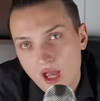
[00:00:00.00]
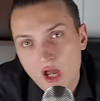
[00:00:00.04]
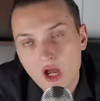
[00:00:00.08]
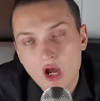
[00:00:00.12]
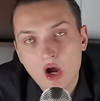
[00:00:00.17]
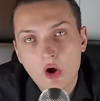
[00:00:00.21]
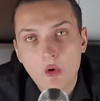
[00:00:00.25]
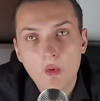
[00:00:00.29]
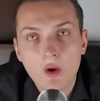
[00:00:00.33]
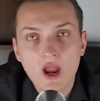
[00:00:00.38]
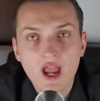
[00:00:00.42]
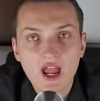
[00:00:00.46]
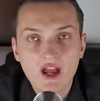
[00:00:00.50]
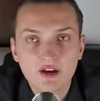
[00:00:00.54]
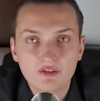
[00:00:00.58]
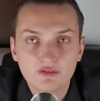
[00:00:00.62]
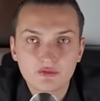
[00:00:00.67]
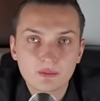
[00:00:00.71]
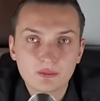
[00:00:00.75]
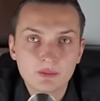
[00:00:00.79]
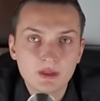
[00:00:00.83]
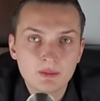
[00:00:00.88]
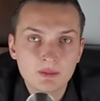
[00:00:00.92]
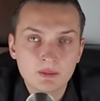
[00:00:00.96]
we have
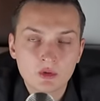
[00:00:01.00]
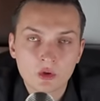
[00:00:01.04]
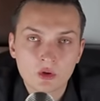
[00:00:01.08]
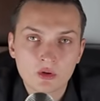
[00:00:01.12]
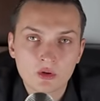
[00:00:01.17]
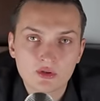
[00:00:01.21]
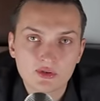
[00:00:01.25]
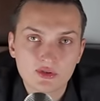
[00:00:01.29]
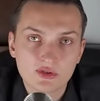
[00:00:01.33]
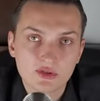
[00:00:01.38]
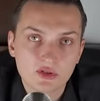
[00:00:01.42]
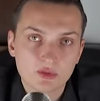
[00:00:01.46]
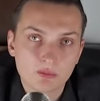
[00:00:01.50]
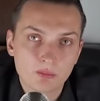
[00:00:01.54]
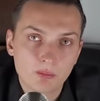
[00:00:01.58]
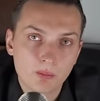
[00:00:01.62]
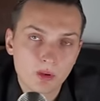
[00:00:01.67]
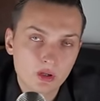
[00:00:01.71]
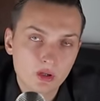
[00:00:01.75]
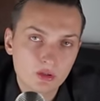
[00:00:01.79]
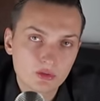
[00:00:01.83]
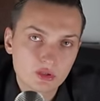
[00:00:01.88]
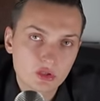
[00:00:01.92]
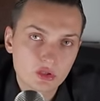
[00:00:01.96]
meme coins on
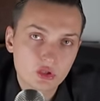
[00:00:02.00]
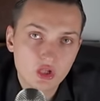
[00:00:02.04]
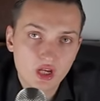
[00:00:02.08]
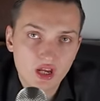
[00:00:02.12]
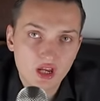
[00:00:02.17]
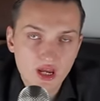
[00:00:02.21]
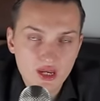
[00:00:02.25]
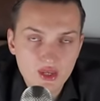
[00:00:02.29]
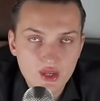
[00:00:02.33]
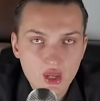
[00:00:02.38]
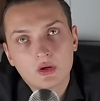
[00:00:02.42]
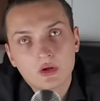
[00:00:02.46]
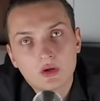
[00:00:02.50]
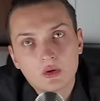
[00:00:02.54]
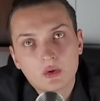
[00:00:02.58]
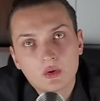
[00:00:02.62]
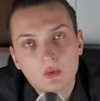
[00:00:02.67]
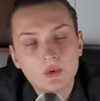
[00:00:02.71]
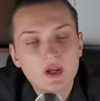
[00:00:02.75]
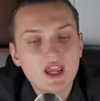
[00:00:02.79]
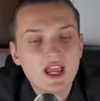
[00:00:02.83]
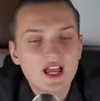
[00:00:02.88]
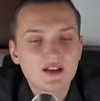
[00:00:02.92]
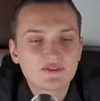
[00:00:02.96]
Pulse chain,
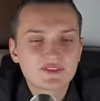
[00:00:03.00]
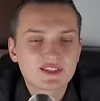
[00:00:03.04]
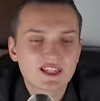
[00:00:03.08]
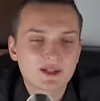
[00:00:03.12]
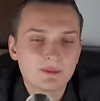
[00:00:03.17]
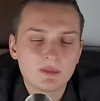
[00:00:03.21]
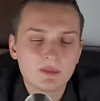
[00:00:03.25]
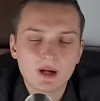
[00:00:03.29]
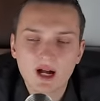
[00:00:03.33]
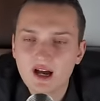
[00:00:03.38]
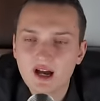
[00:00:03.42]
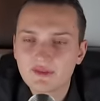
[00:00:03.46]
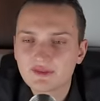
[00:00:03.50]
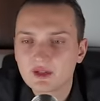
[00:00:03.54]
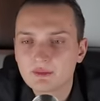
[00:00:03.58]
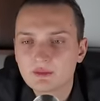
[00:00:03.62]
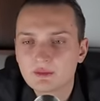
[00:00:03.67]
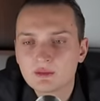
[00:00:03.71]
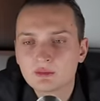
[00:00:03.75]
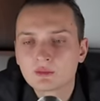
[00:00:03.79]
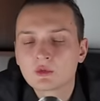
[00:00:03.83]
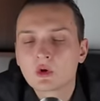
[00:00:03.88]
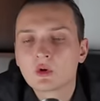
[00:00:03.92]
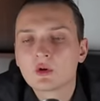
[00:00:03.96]
we have some other
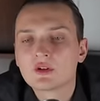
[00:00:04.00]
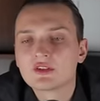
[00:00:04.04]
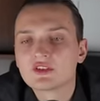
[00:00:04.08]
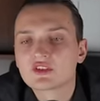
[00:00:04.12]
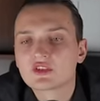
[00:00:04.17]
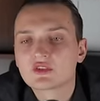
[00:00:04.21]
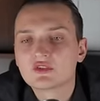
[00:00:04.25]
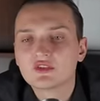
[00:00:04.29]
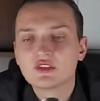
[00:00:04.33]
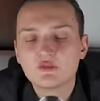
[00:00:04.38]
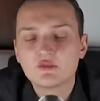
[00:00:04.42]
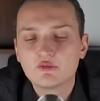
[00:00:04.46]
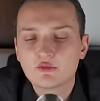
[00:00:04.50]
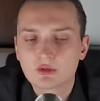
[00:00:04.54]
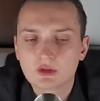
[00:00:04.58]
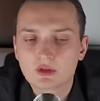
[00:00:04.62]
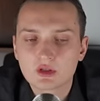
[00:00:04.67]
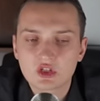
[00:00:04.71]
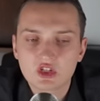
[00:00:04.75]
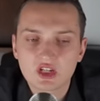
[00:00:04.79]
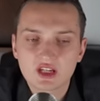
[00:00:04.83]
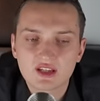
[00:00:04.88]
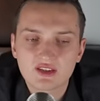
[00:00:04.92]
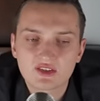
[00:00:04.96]
meme coins on different
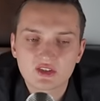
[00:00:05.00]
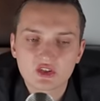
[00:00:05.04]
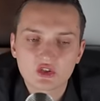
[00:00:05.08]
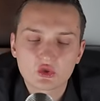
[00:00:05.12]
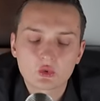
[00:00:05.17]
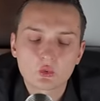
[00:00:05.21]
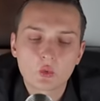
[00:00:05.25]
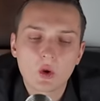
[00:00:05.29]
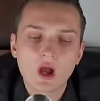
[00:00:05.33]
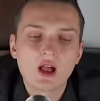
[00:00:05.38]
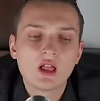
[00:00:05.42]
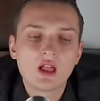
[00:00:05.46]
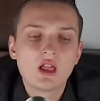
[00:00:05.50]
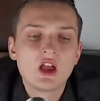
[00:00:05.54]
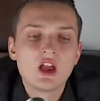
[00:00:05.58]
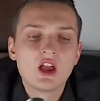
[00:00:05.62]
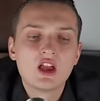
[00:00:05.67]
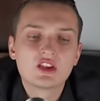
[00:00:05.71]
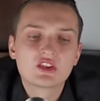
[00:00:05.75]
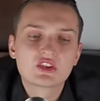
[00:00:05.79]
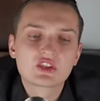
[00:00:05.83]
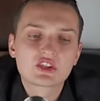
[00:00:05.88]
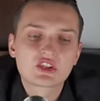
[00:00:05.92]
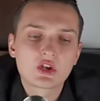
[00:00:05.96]
chains as well.
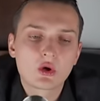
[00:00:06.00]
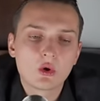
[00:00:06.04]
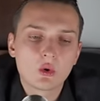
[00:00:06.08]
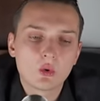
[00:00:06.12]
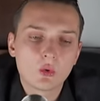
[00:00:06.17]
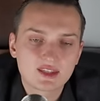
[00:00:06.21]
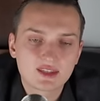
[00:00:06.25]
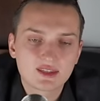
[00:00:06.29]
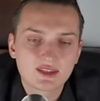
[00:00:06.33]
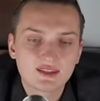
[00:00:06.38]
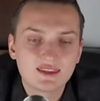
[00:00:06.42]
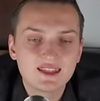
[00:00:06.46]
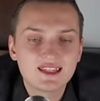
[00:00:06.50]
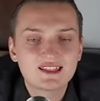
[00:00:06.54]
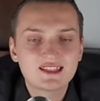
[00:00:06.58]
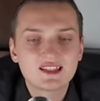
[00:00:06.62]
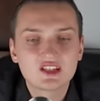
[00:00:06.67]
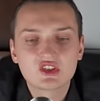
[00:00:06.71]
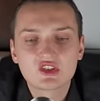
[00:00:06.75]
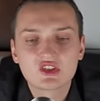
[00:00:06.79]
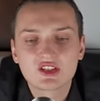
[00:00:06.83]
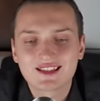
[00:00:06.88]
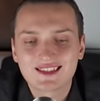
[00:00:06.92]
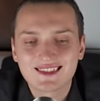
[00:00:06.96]
So this is
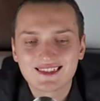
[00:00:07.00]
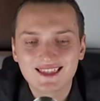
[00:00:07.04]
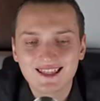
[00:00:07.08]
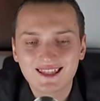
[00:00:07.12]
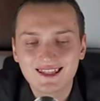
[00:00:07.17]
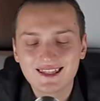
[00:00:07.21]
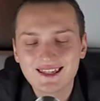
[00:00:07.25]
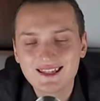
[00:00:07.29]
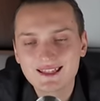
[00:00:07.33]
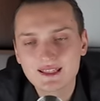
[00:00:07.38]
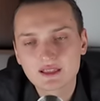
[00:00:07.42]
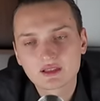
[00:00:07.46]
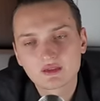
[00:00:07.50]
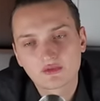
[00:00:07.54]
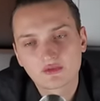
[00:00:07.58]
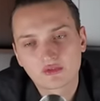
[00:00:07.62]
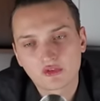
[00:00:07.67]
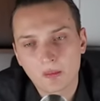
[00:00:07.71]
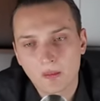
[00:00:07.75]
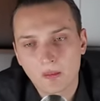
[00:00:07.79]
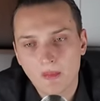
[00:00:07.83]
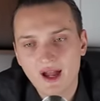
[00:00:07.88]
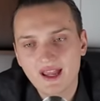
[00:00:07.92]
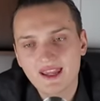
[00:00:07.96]
just the list from
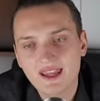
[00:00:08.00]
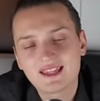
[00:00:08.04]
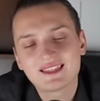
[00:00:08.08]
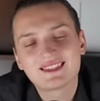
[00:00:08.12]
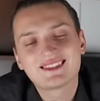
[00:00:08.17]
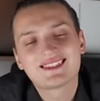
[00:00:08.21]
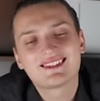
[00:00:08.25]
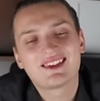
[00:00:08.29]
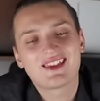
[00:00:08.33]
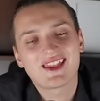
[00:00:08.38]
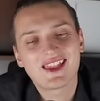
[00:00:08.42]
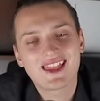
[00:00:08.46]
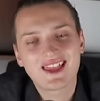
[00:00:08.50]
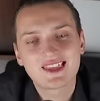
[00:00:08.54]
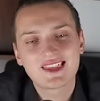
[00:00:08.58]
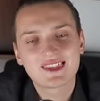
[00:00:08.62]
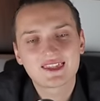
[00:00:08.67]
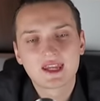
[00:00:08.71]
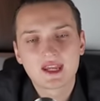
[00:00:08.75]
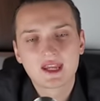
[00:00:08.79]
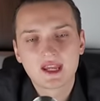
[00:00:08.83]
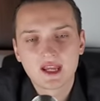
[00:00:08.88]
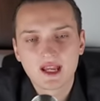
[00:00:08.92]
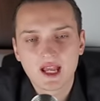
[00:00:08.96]
my end, and
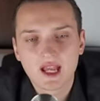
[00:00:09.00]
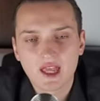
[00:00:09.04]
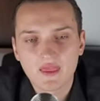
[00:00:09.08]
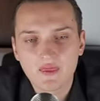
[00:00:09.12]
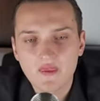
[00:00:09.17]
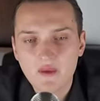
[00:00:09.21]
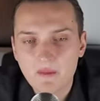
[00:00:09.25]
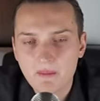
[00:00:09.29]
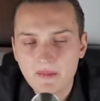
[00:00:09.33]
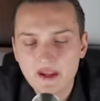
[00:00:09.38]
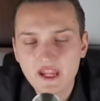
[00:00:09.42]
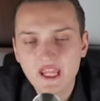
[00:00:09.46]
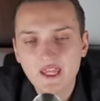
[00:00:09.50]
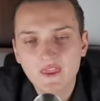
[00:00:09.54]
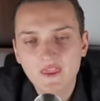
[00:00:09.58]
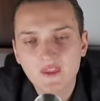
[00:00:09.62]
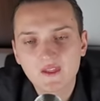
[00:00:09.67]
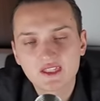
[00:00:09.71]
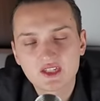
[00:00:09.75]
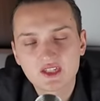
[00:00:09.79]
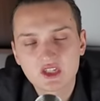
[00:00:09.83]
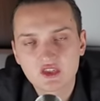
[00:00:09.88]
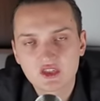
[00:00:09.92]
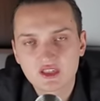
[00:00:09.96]
the main thing
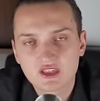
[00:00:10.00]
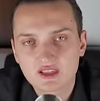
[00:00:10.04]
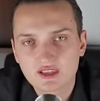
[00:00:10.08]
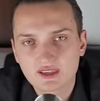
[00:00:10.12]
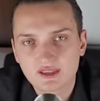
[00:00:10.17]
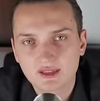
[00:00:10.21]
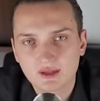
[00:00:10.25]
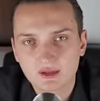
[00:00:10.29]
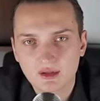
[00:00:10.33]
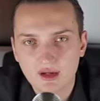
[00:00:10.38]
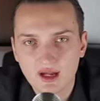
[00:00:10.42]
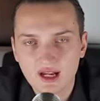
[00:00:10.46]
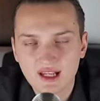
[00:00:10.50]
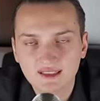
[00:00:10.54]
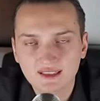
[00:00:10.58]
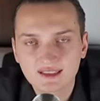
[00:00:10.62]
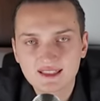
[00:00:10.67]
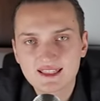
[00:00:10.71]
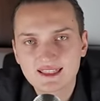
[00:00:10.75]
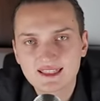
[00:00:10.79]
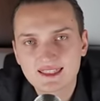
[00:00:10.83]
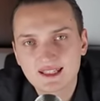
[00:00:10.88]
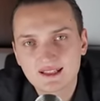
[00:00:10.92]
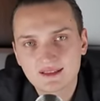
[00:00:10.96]
is just
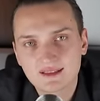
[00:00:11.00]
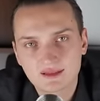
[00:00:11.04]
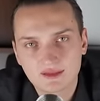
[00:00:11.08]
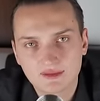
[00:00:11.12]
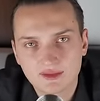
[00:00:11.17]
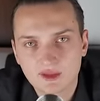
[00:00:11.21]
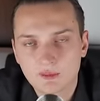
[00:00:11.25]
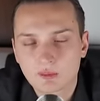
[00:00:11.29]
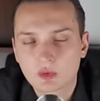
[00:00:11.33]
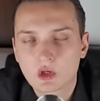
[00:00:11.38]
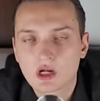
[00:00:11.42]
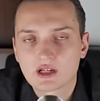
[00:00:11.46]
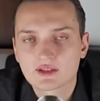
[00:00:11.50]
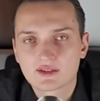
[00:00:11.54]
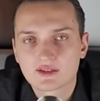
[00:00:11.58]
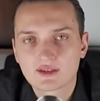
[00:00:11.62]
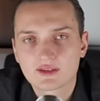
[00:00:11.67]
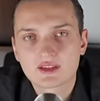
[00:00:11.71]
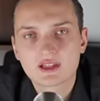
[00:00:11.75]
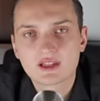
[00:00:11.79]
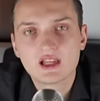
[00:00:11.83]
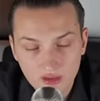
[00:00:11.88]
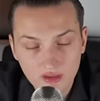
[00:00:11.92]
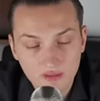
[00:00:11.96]
understand the
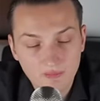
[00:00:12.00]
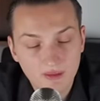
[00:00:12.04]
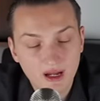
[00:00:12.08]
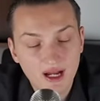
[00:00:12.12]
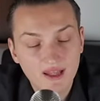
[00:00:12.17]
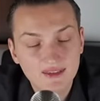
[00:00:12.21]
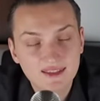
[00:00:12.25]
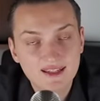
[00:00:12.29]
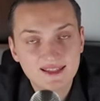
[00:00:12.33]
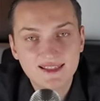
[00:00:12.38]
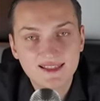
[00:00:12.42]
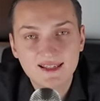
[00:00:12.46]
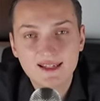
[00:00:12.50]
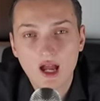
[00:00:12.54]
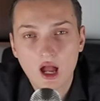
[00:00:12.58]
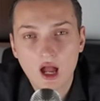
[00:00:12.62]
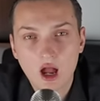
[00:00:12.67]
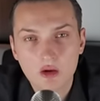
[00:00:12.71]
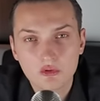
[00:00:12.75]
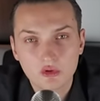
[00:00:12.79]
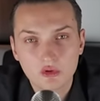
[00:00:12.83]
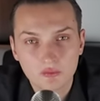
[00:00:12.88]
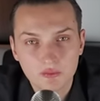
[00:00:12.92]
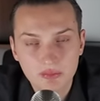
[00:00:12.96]
process understand how
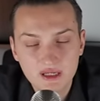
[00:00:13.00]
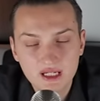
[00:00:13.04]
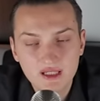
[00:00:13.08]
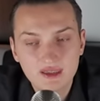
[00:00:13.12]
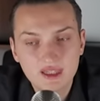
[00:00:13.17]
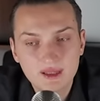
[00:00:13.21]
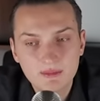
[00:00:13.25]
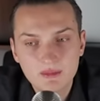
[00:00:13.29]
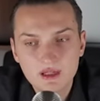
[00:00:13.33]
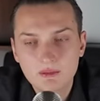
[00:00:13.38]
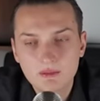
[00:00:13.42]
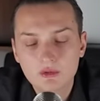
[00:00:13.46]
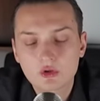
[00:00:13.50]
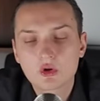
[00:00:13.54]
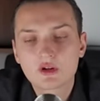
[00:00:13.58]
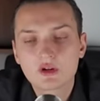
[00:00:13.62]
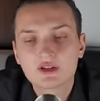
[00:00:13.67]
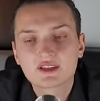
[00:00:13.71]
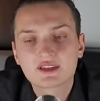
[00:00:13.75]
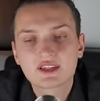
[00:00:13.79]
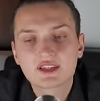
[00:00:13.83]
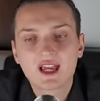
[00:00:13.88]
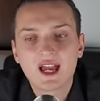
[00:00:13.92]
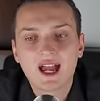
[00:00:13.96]
you pick the meme
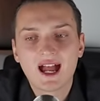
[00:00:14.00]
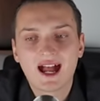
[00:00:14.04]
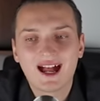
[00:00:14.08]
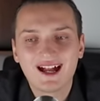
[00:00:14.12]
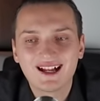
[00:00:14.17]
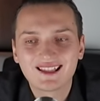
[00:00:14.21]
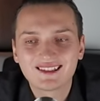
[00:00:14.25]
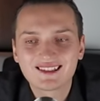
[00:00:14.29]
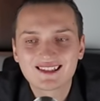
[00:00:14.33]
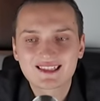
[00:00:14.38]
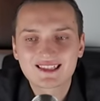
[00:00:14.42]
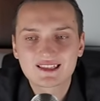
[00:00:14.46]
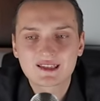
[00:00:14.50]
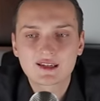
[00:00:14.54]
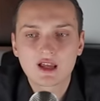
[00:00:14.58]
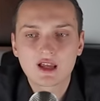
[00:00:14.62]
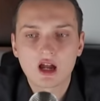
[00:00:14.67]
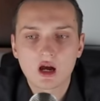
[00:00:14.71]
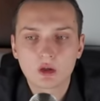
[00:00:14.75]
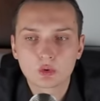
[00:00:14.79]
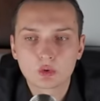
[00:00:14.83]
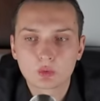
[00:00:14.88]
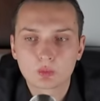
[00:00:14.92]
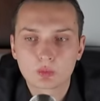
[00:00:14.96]
coins, understand
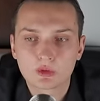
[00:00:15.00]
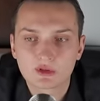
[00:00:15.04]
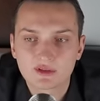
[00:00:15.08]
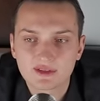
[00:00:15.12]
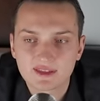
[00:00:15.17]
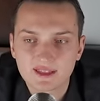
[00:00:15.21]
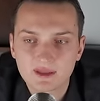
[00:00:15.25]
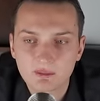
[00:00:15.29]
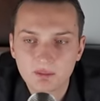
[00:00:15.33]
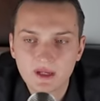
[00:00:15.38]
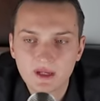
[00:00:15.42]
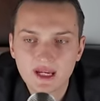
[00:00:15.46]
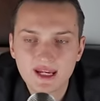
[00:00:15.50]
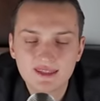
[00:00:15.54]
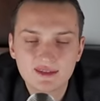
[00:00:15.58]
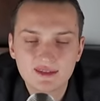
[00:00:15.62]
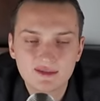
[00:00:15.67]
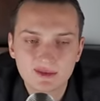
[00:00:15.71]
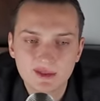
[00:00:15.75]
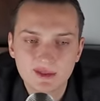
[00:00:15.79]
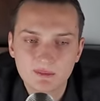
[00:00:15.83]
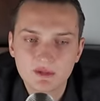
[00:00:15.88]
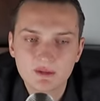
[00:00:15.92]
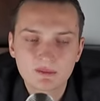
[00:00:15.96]
how to participate in
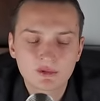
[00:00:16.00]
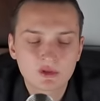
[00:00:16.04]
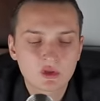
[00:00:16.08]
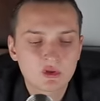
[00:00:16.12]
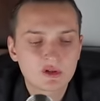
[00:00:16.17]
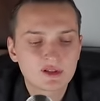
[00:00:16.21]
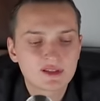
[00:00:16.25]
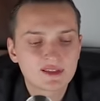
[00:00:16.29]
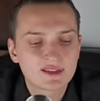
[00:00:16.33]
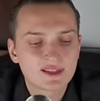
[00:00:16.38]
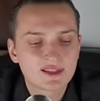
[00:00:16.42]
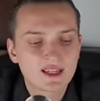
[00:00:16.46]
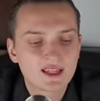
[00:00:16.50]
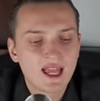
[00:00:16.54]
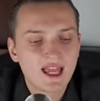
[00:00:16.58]
the meme coins.